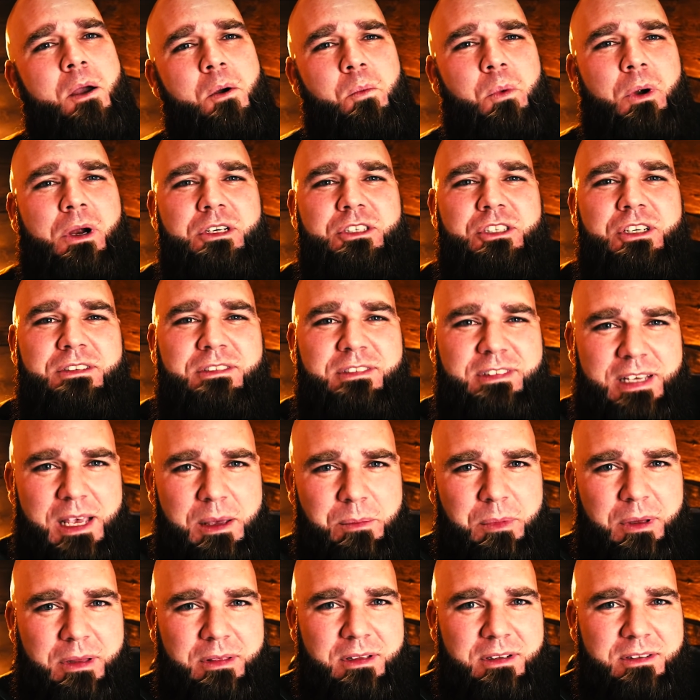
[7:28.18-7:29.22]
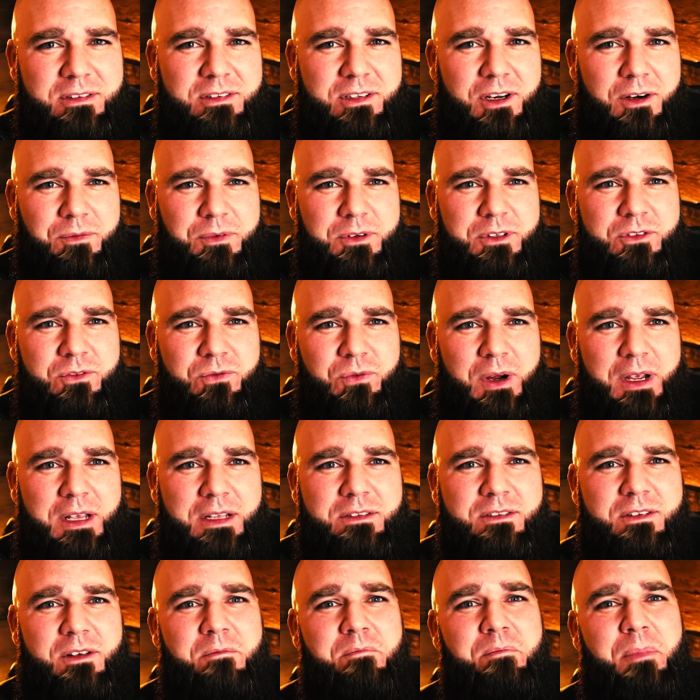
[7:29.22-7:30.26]
We're just skimming the surface,
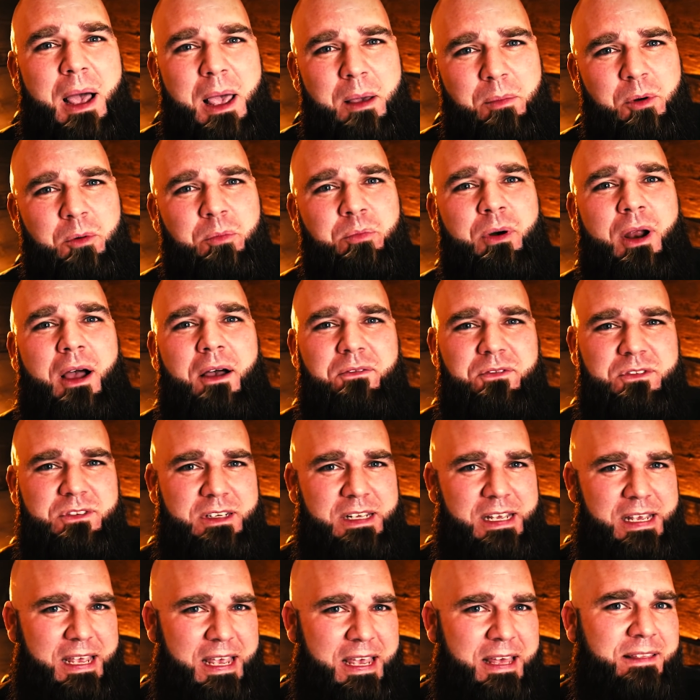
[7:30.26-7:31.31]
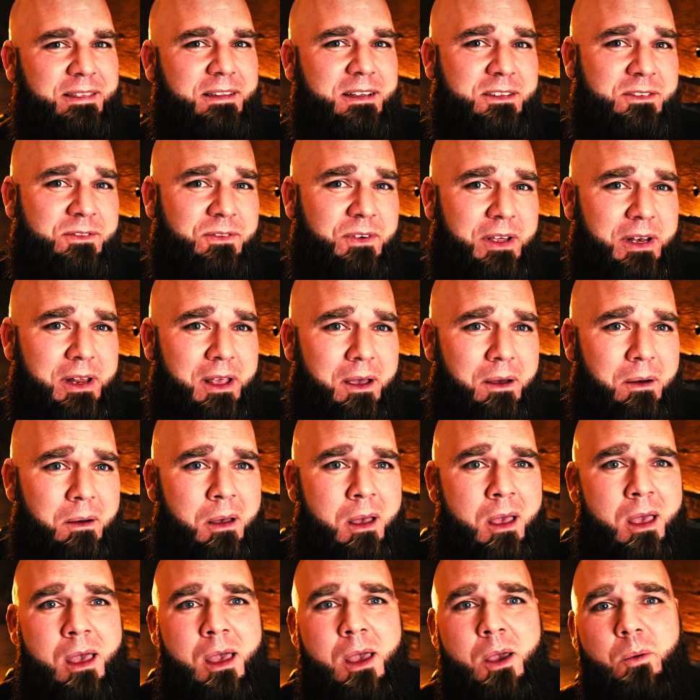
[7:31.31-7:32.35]
friends, of Bible prophecy in this video.
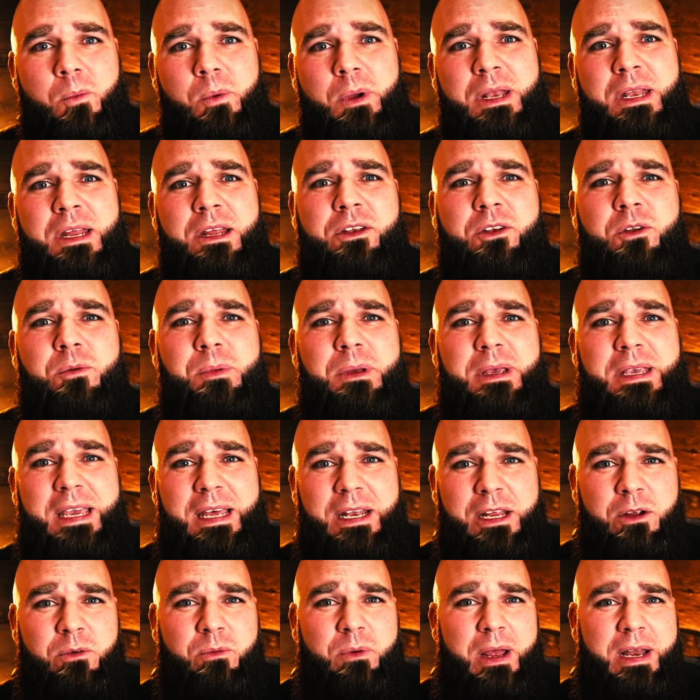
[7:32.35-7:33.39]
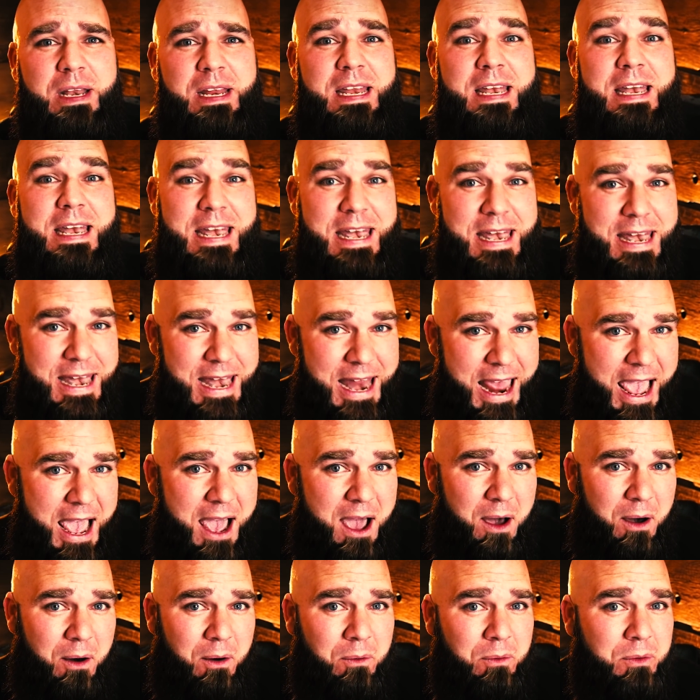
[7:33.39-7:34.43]
We need to be getting ready
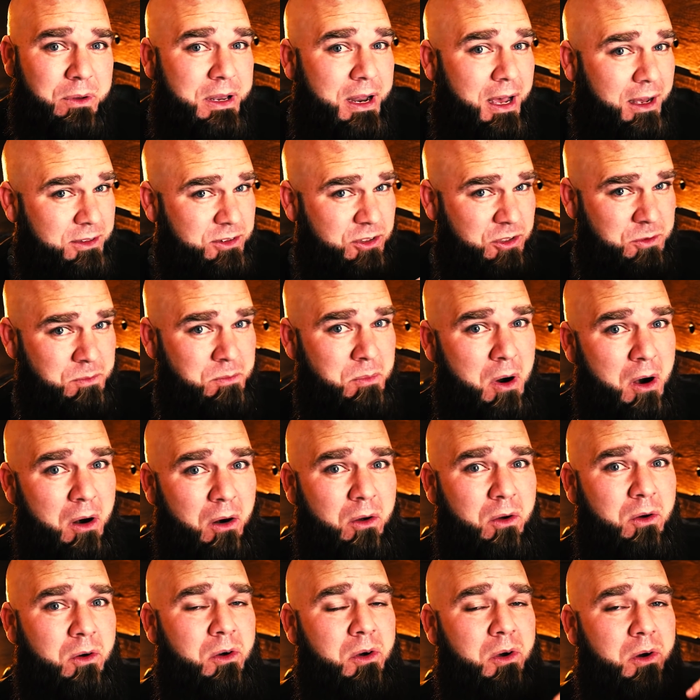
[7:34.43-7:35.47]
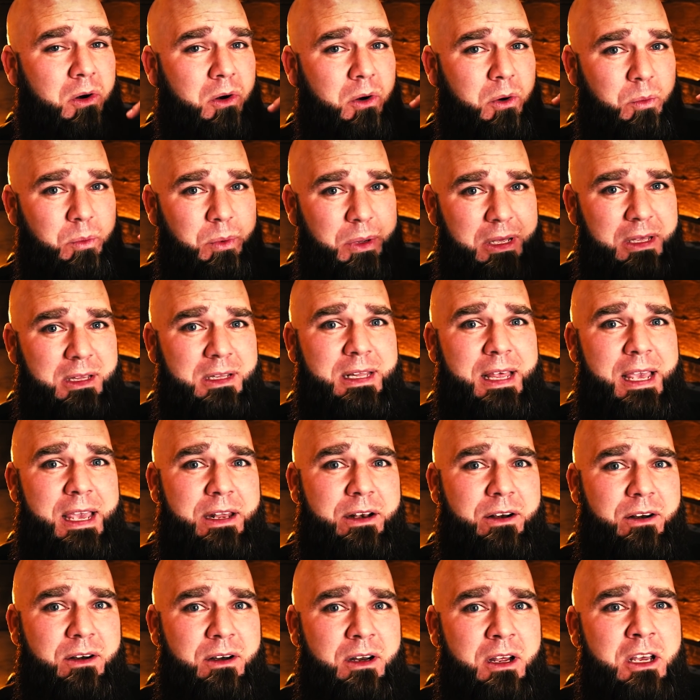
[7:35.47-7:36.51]
now, not tomorrow or a week
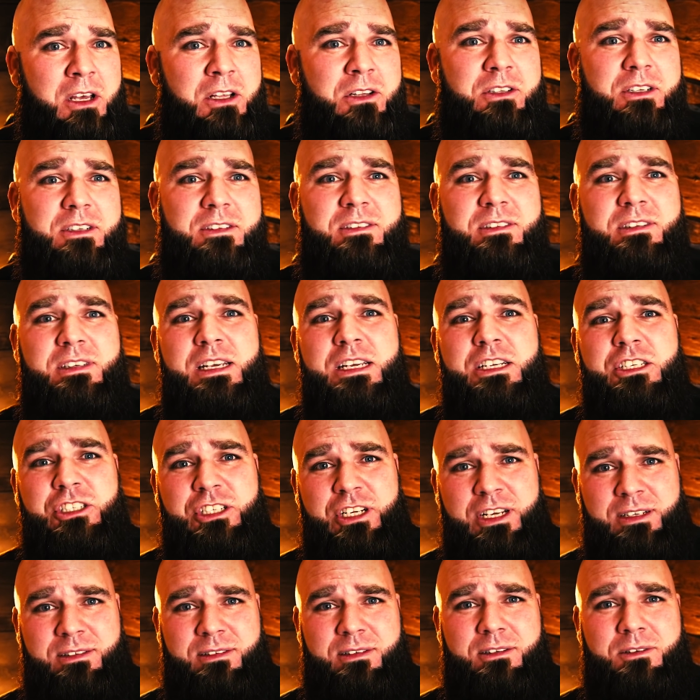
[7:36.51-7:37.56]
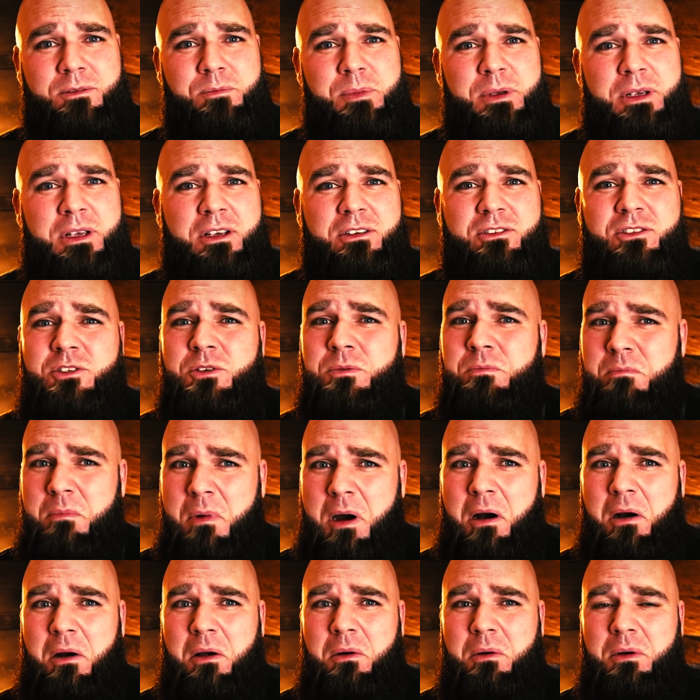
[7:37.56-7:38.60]
later, to see Jesus, because
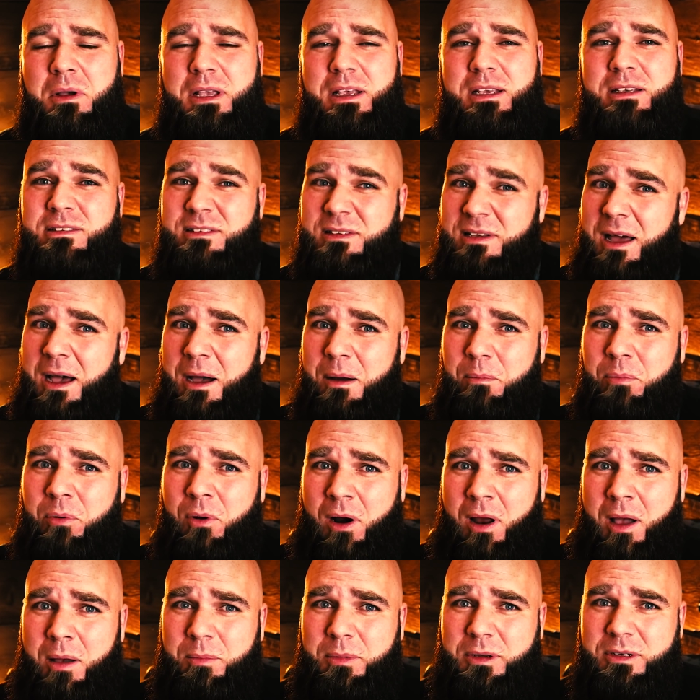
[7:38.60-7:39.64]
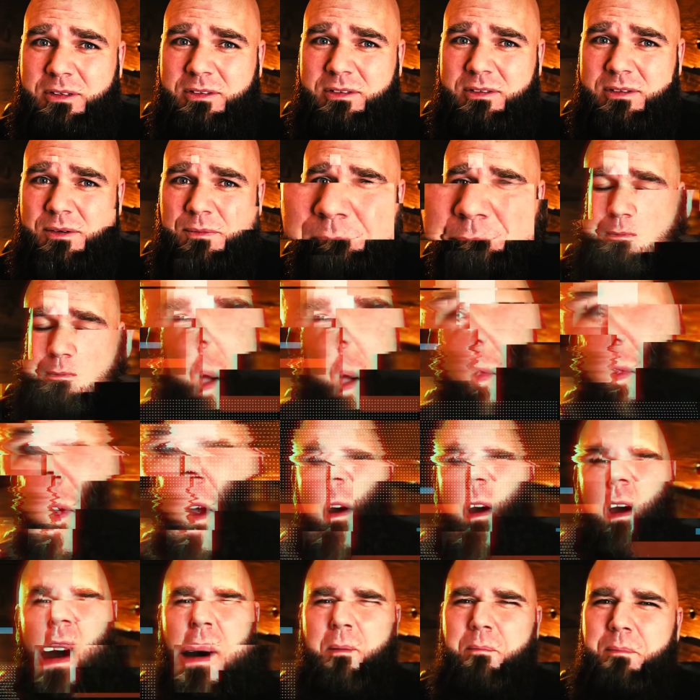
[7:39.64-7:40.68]
tomorrow is not promised.
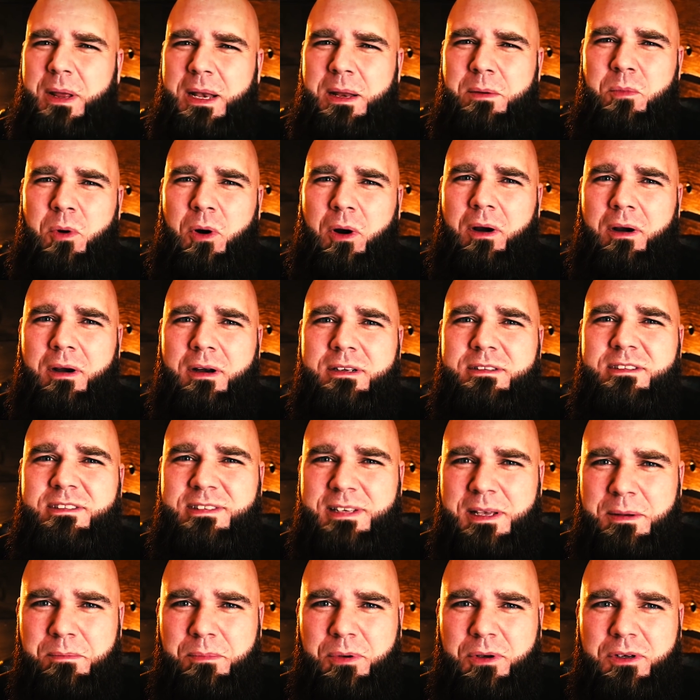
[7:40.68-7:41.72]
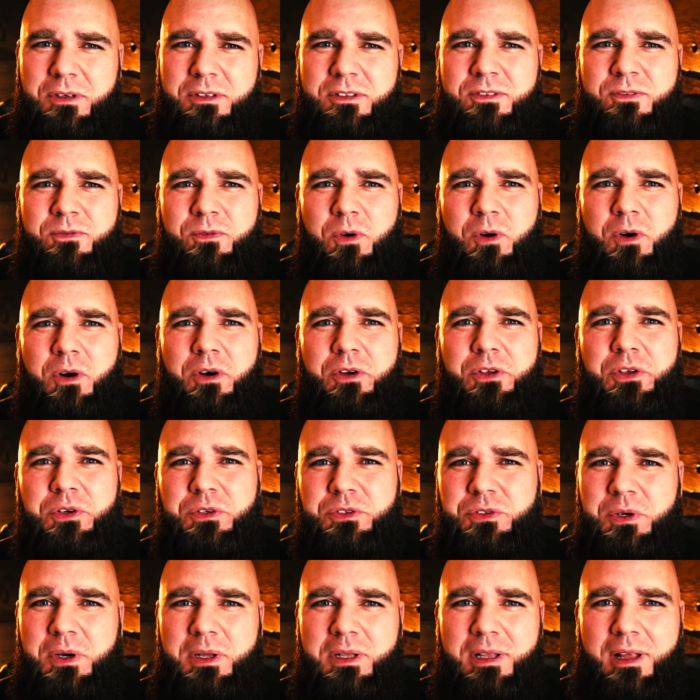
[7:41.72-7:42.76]
There are many more symbols for you
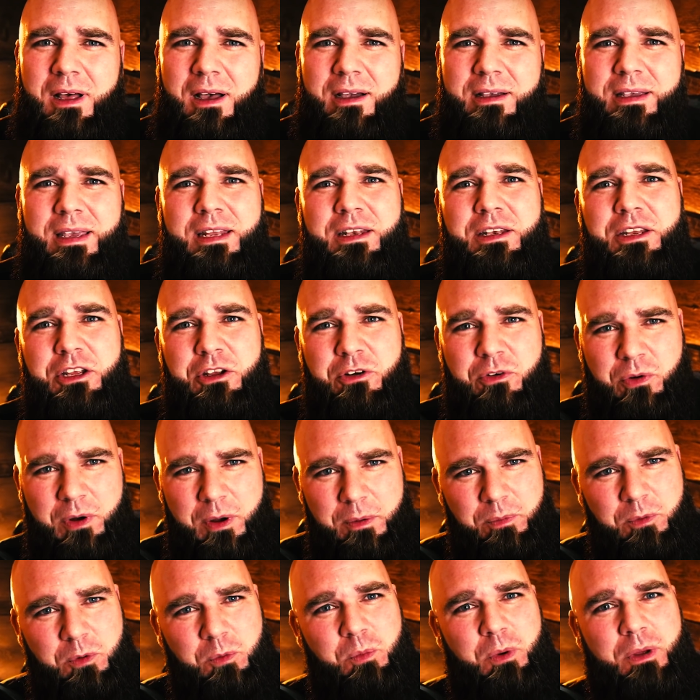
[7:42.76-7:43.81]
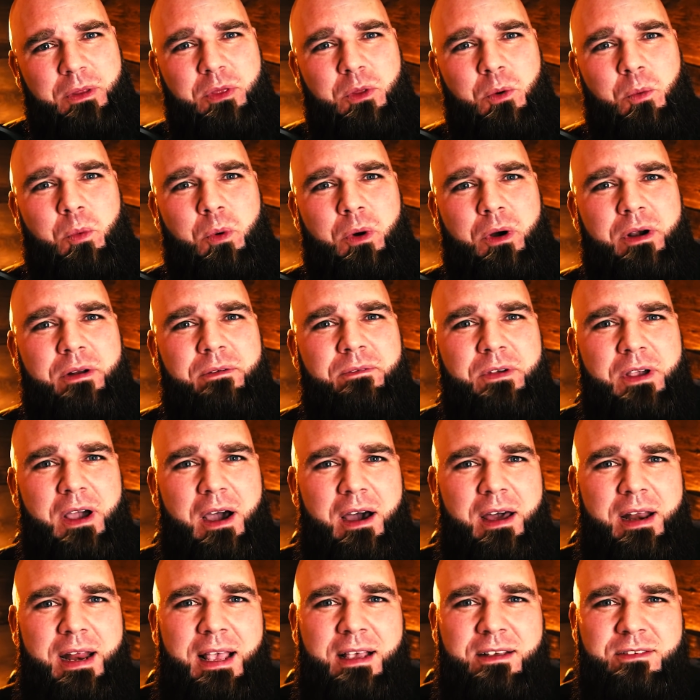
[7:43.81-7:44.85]
to unlock and decrypt with the Word of
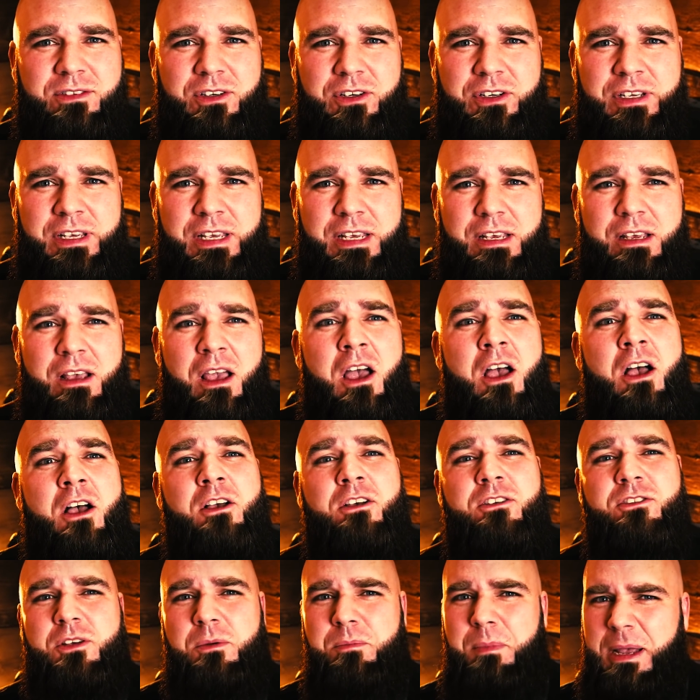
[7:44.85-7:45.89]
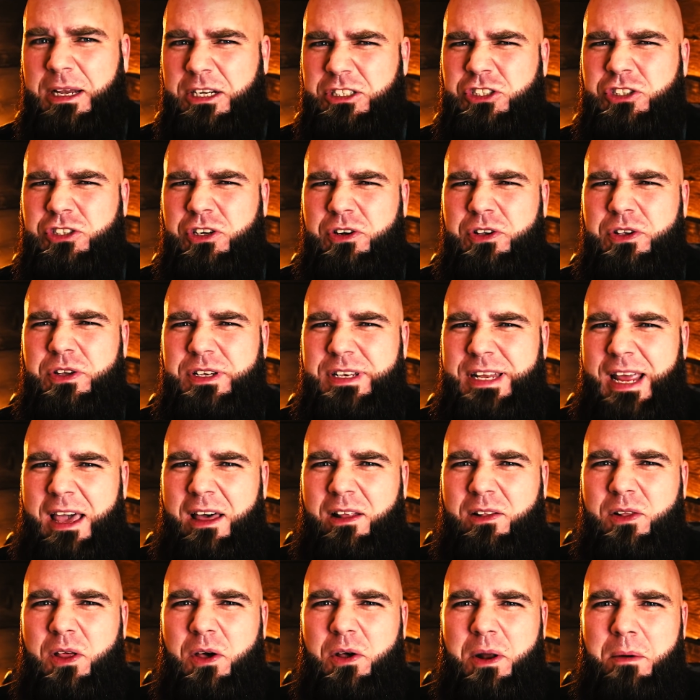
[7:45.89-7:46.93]
God as your key. So make sure you
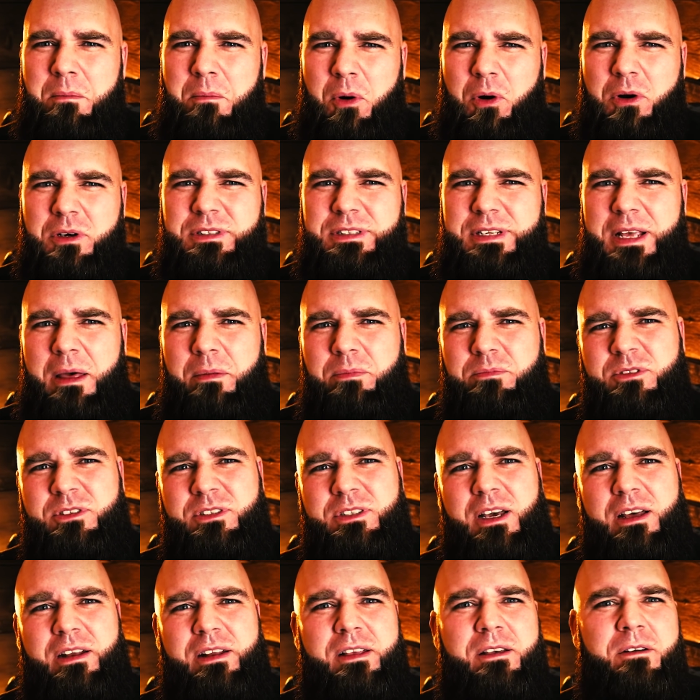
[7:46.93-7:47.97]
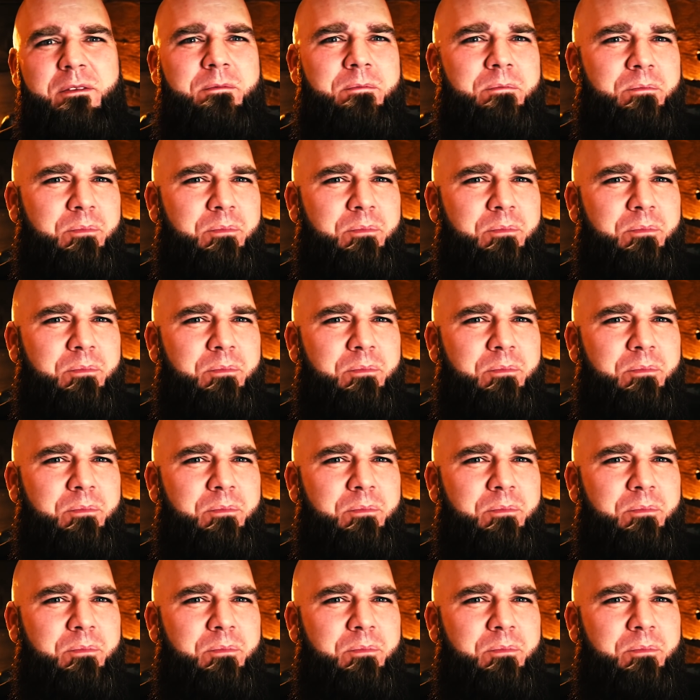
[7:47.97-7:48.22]
download a more depth study of